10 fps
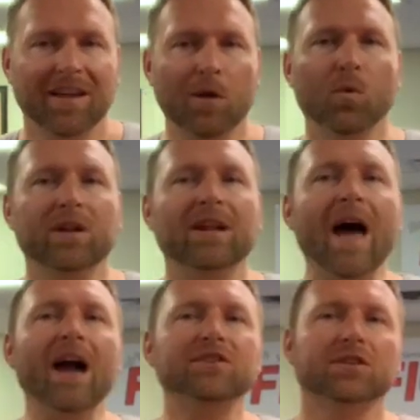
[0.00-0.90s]
and what it
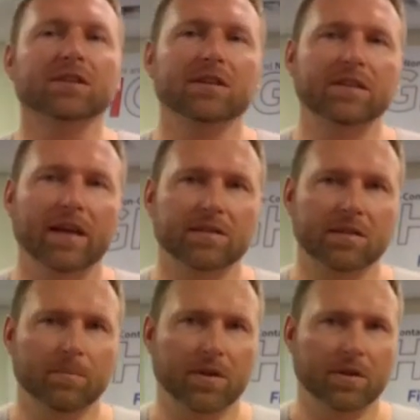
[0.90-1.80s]
actually takes
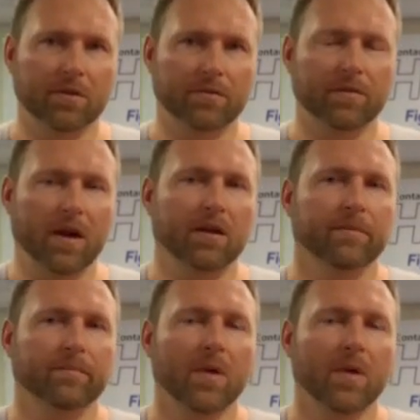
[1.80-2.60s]
to be a good fighter.